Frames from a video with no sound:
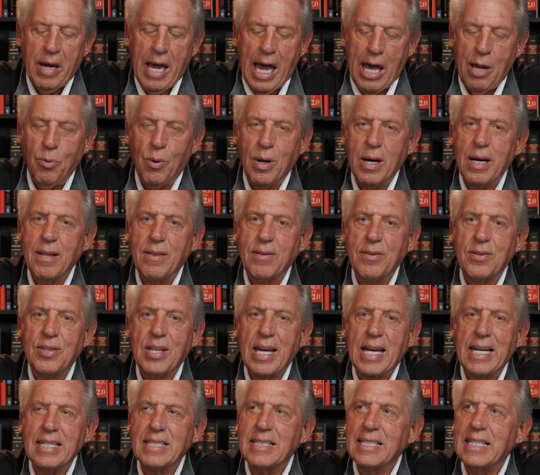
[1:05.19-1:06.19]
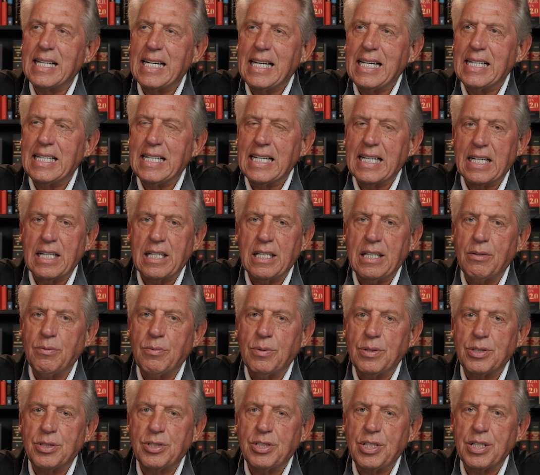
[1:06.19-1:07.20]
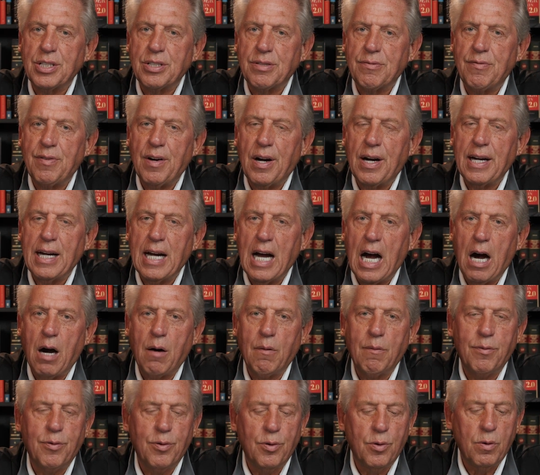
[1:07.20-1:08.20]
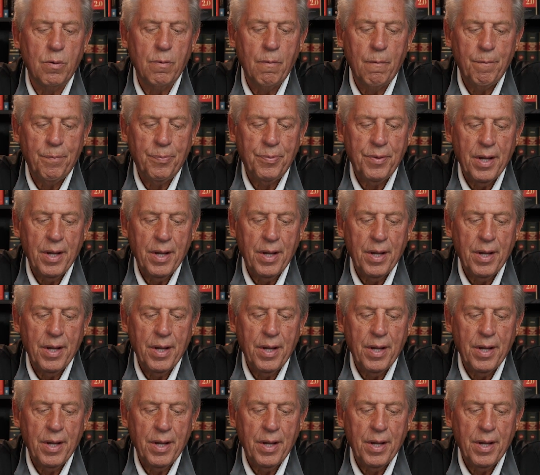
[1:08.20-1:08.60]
And one of the things that he did that was just very helpful,